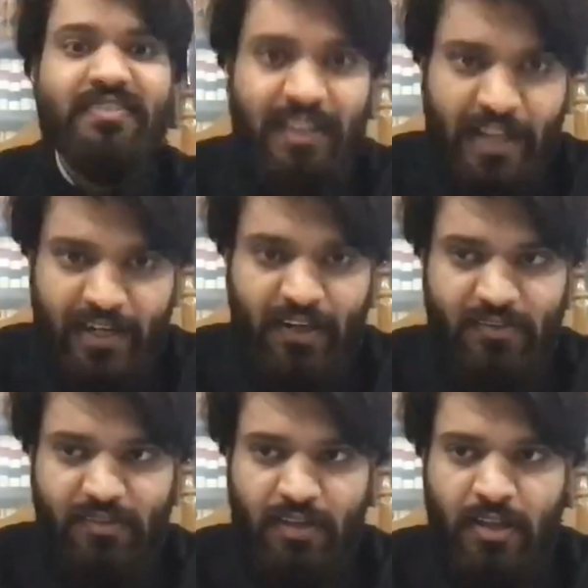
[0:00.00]
lights.
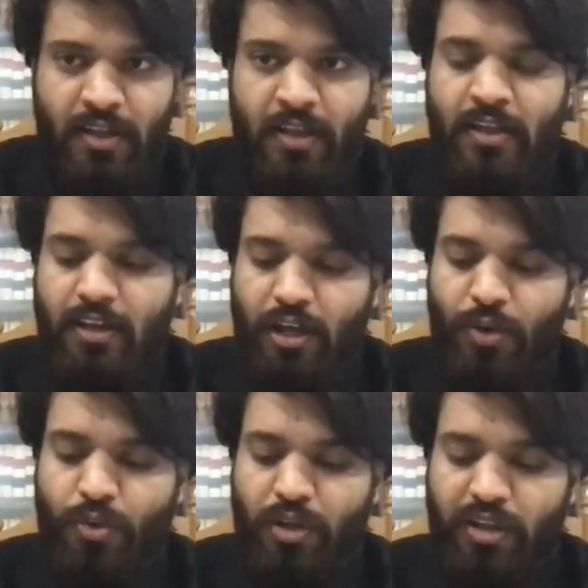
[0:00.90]

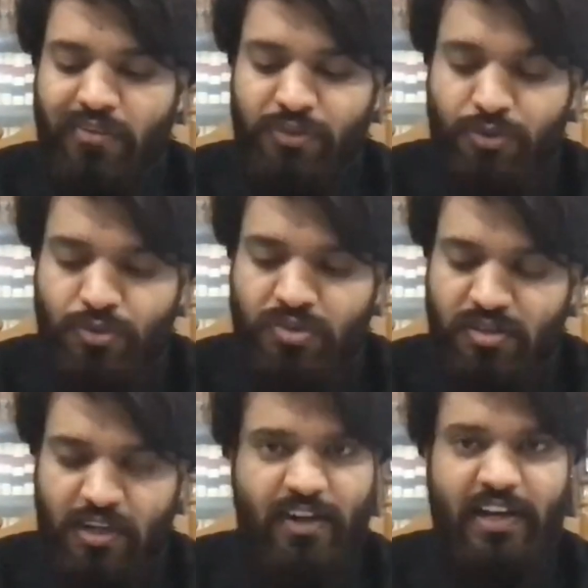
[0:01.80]
Now, if you
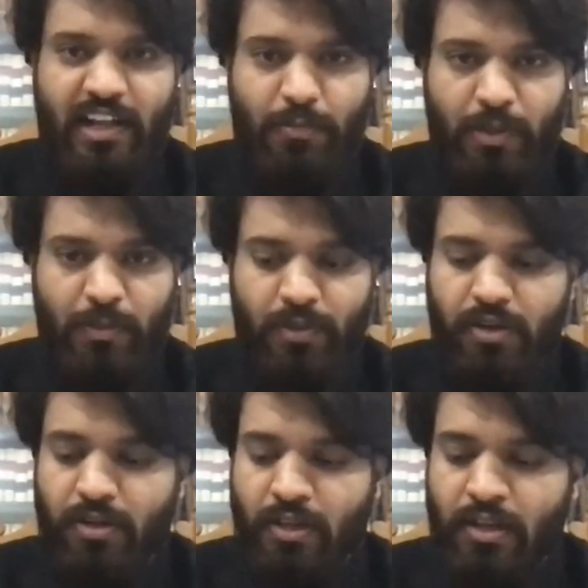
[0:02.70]
start writing a paper
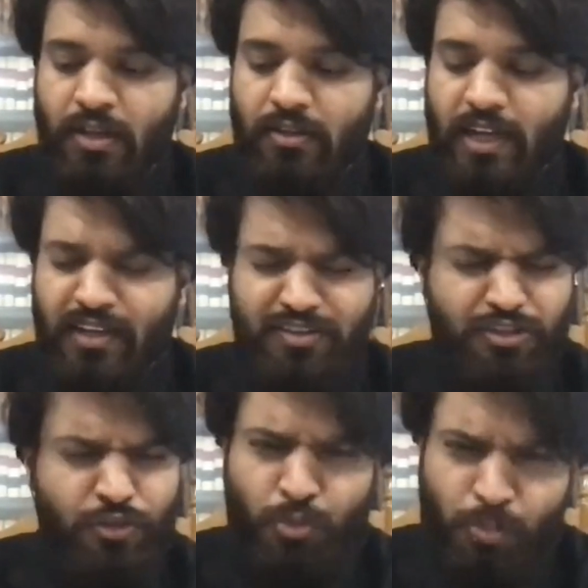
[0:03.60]
that is
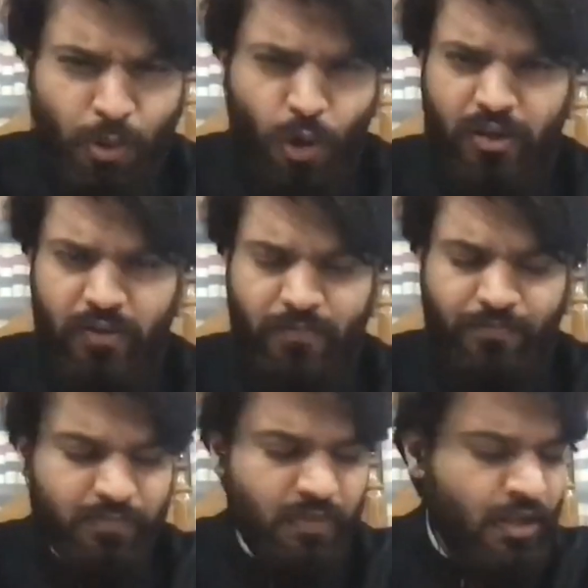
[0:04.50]
too broad,
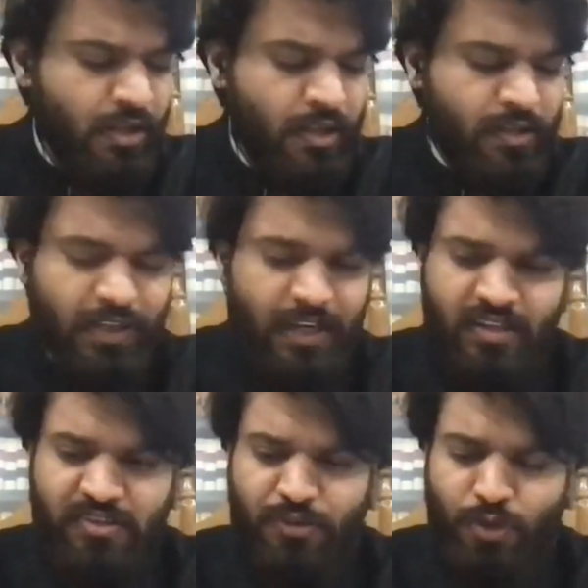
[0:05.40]
that
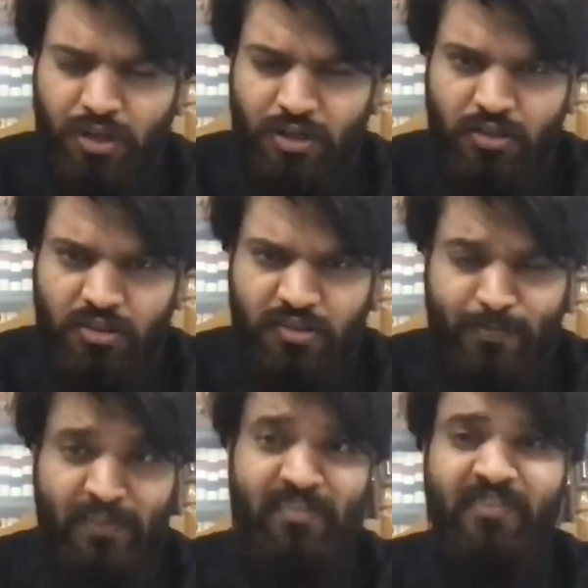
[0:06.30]
is not
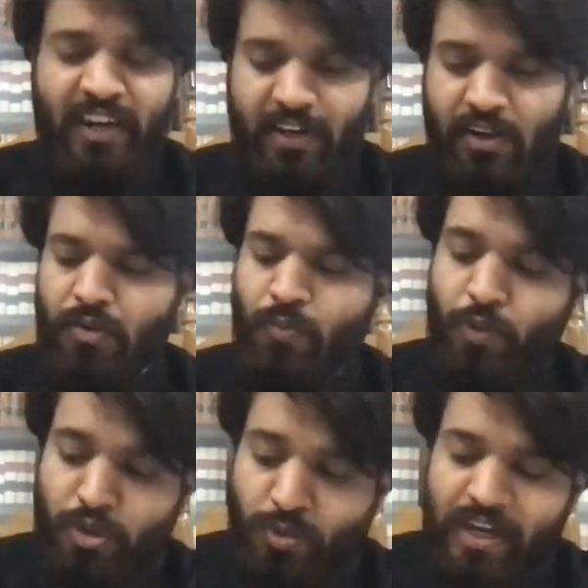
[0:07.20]
specified, what
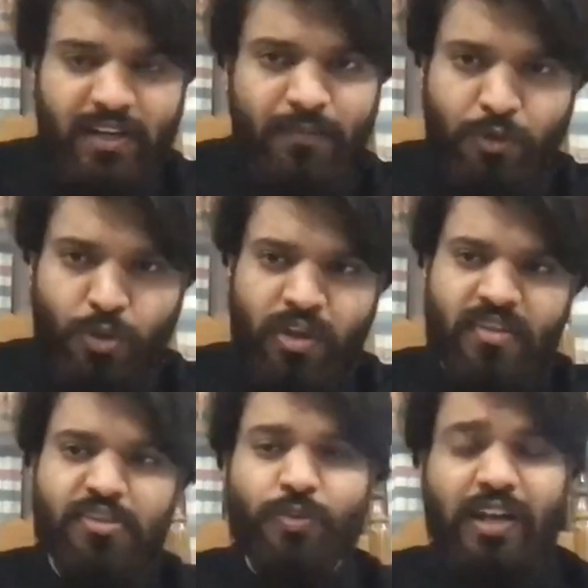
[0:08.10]
you will end up doing
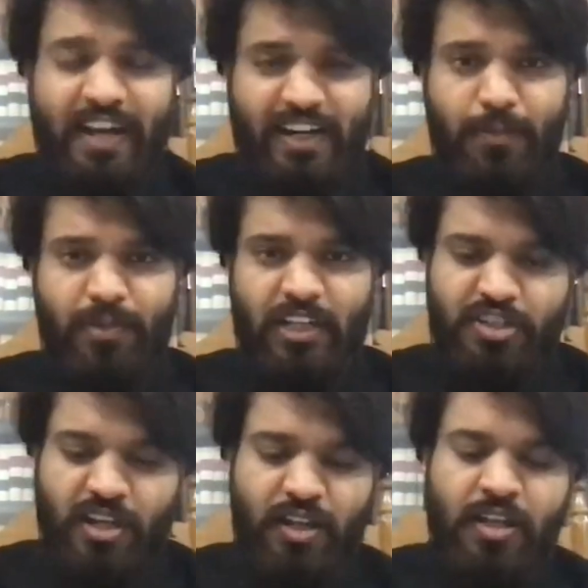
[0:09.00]
is you will end up
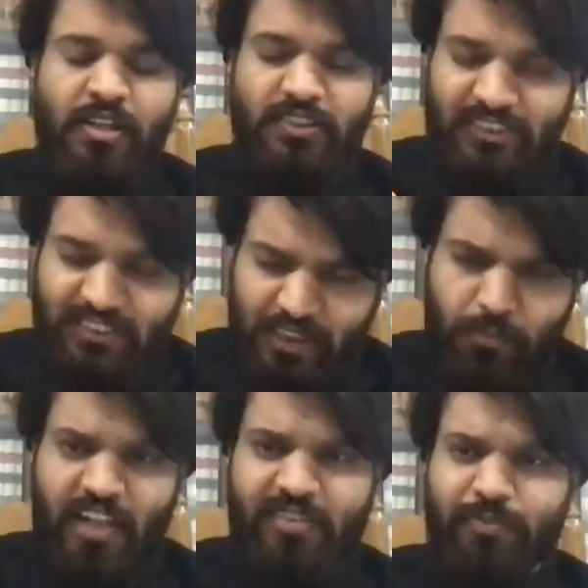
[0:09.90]
touching some
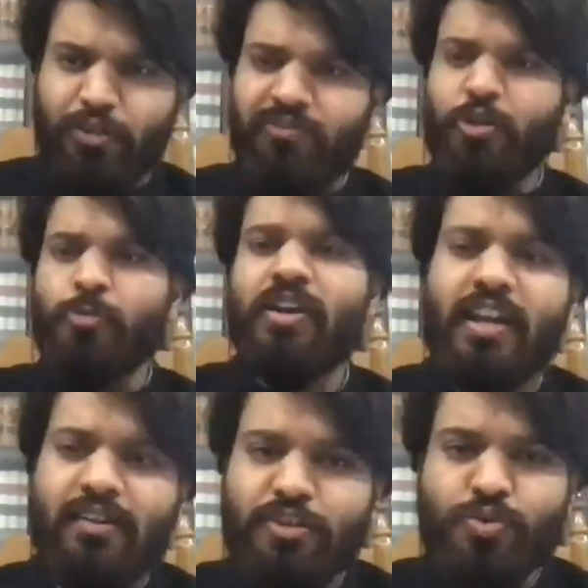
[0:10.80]
aspect of human
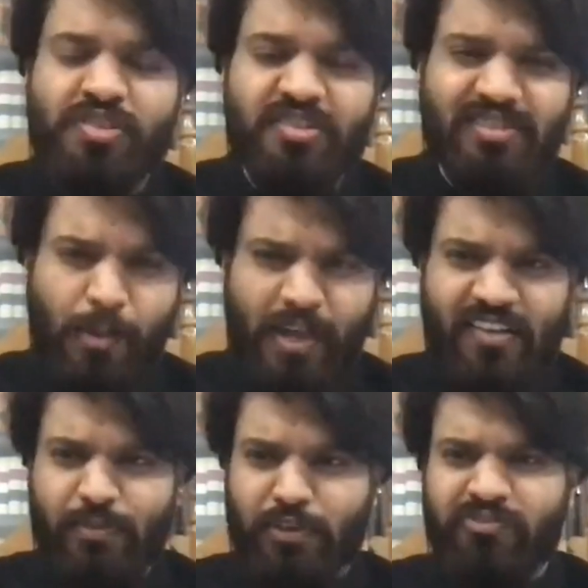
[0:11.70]
rights issues, some
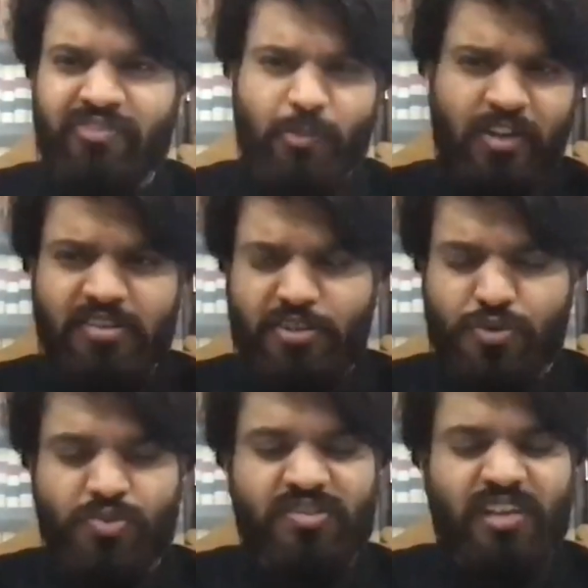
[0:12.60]
aspect of feminist
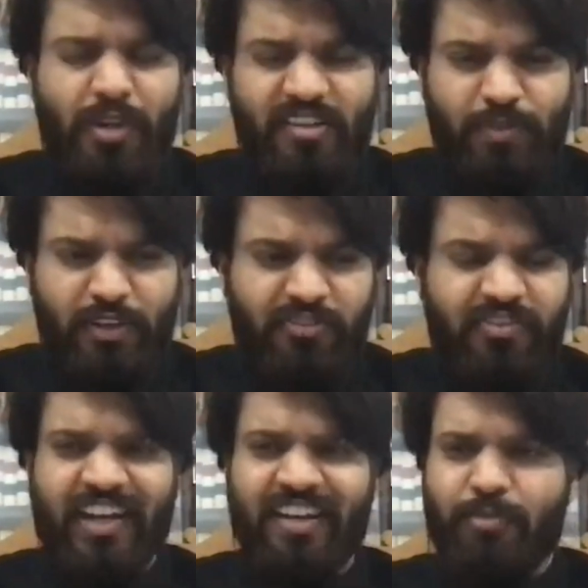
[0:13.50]
issues, some aspect of
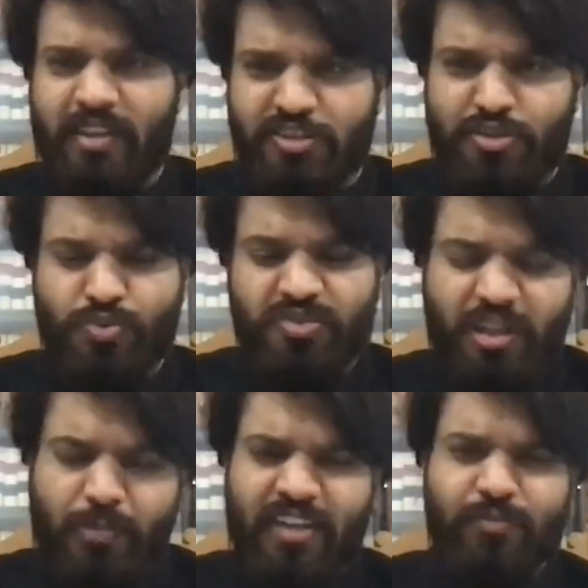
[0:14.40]
rights-based issues,
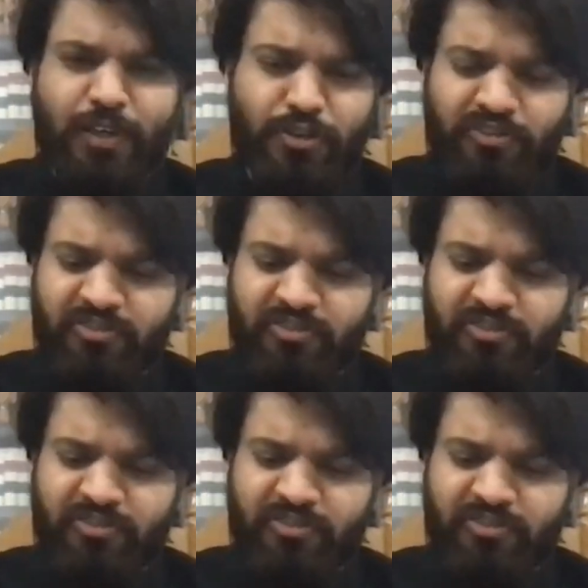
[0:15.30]
some aspect of,